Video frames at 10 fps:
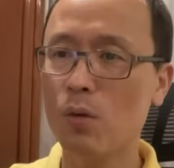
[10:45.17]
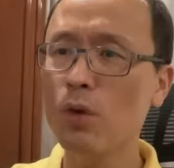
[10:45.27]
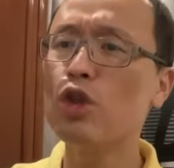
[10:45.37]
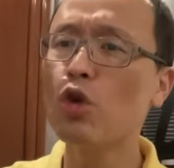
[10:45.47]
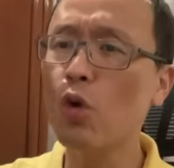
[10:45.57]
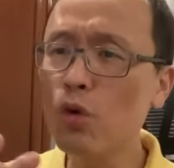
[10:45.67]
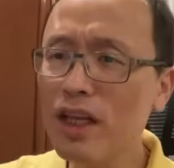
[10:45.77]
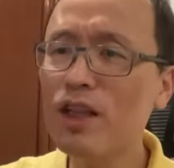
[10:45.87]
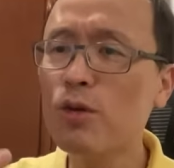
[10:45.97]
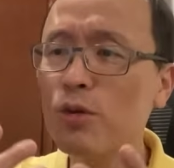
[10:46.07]
We don't
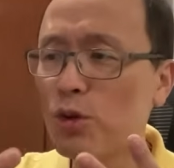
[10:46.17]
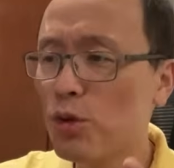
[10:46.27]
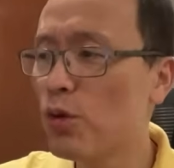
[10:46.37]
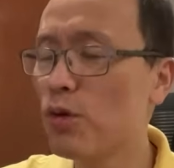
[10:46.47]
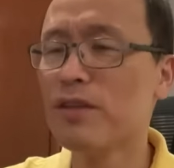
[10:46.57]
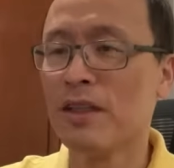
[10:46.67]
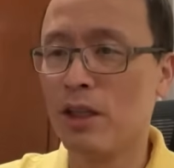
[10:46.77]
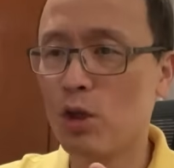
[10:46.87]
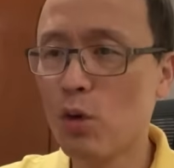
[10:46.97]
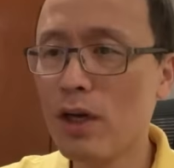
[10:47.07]
need to
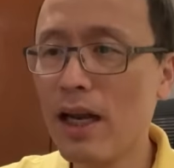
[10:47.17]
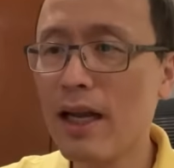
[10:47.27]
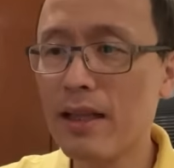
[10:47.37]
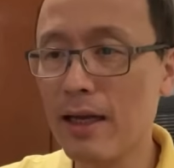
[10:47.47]
don't let,